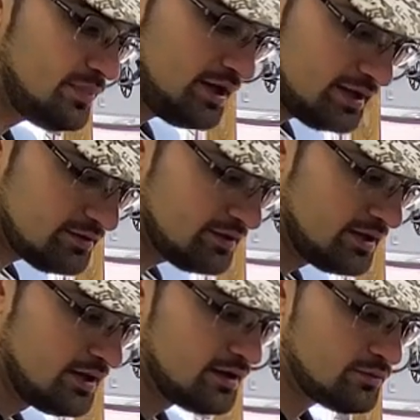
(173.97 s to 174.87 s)
but
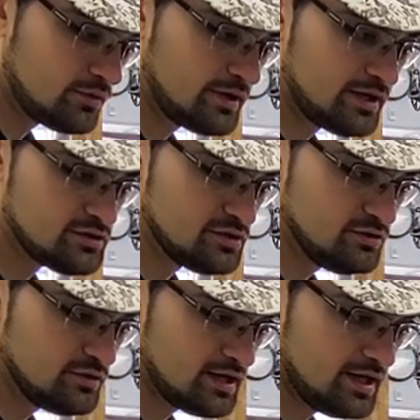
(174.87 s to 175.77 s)
we're going to actually
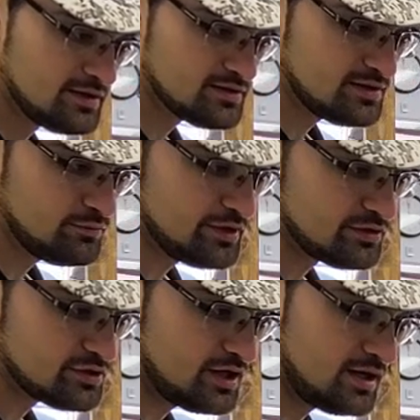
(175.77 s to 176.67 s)
look at it and see when
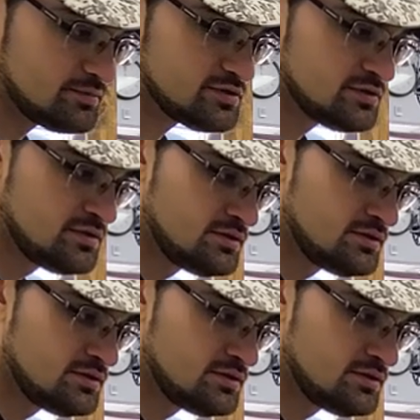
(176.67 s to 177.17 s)
it drops.